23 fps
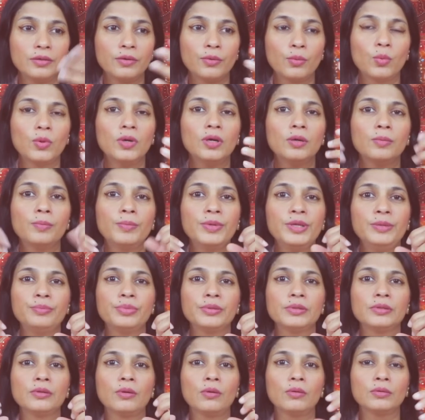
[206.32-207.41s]
work
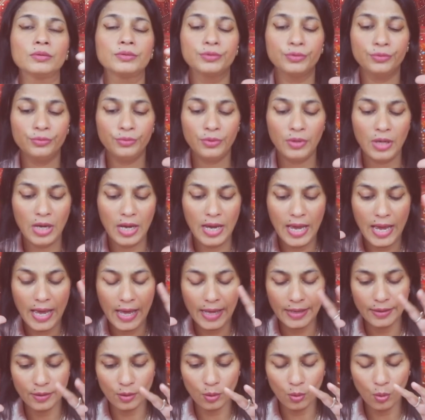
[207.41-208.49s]
people also.
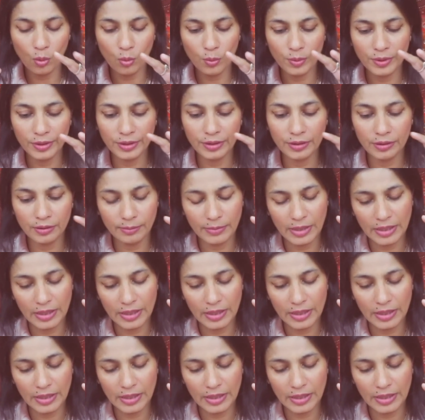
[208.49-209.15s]
And over here,